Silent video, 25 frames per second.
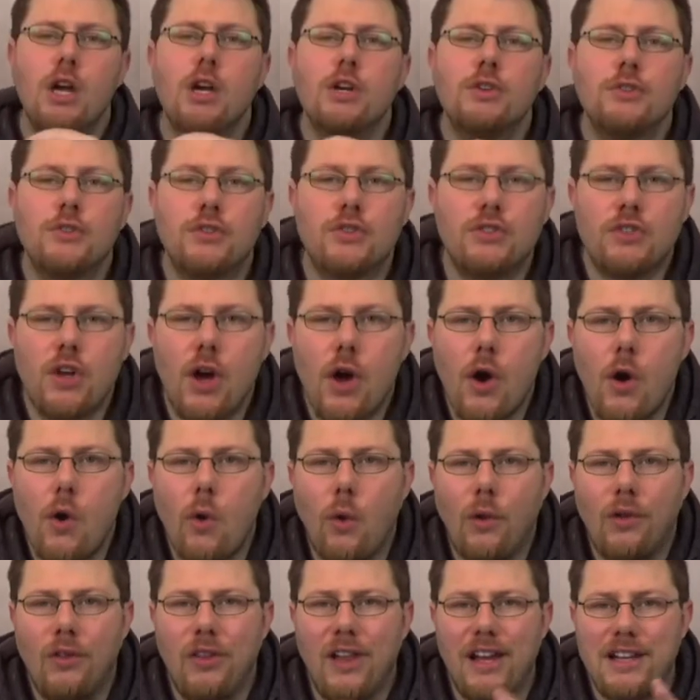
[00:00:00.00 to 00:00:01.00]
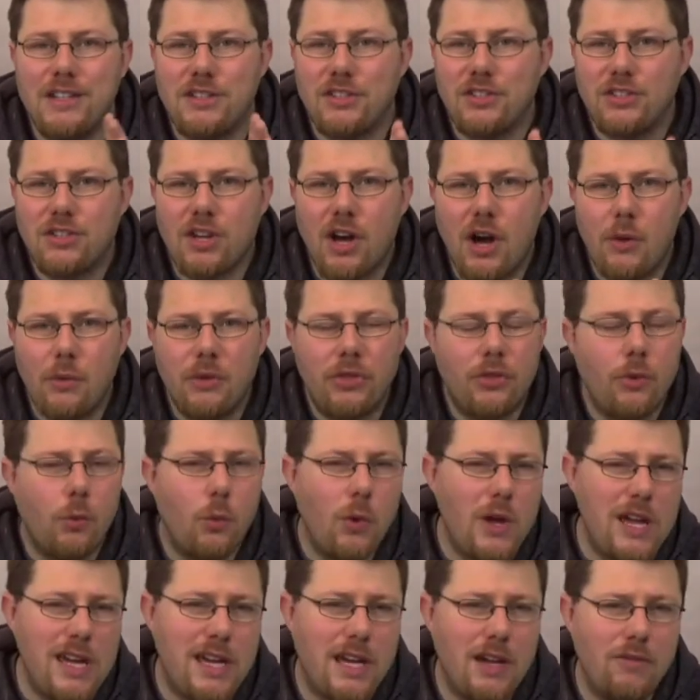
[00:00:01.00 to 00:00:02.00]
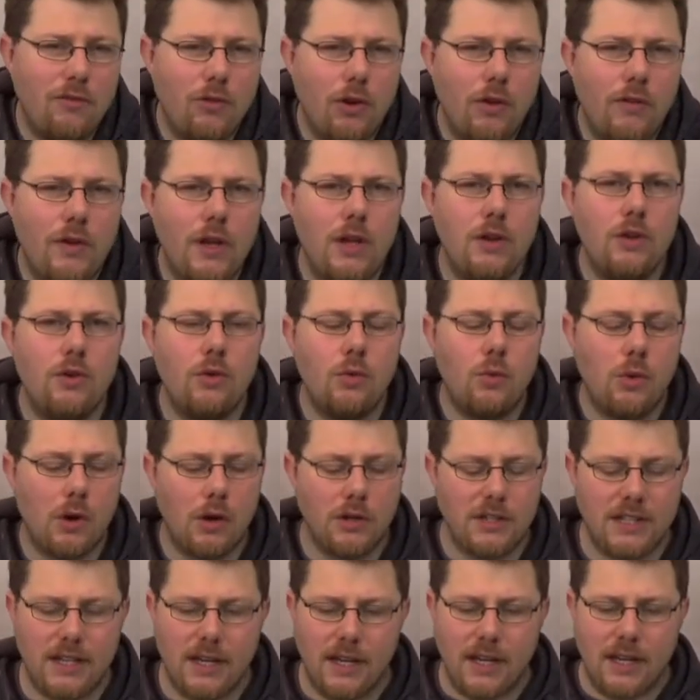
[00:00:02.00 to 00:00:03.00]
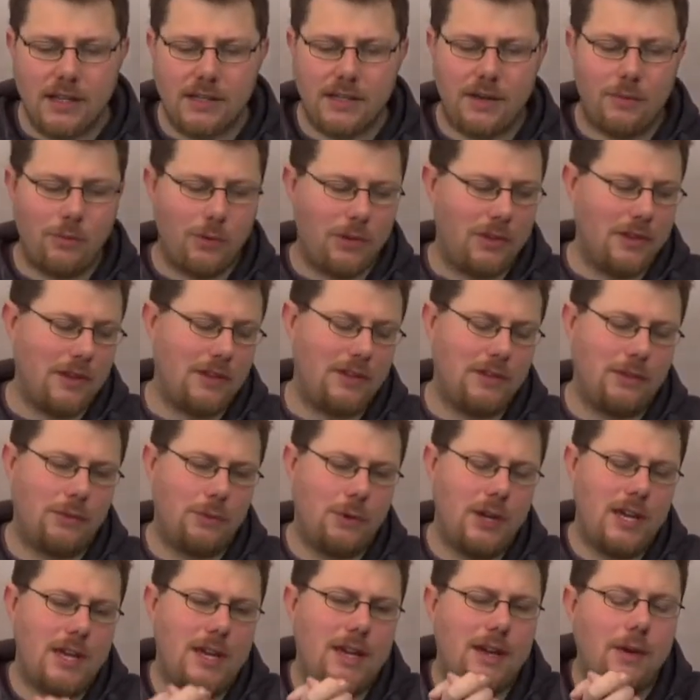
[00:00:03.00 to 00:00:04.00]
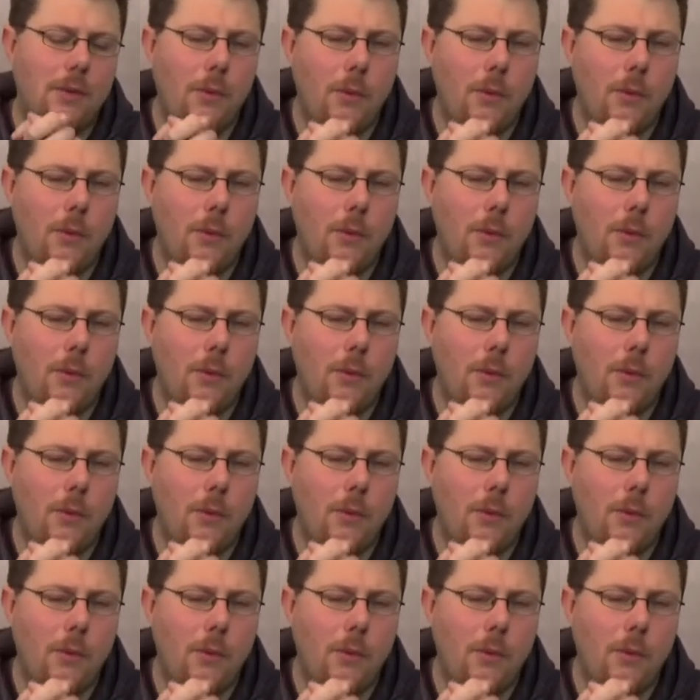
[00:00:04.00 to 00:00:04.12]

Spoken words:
So, let's start with the week in review. What did I get done with this week?